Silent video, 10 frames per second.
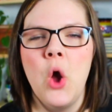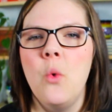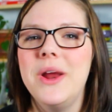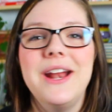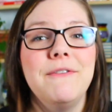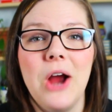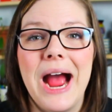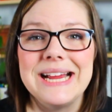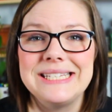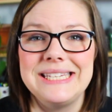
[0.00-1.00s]
Whenever
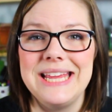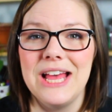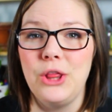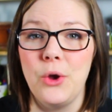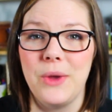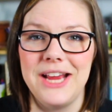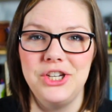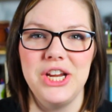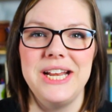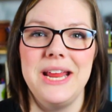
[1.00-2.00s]
I see a
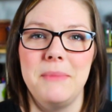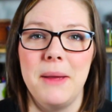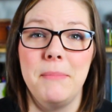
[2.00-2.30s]
location in my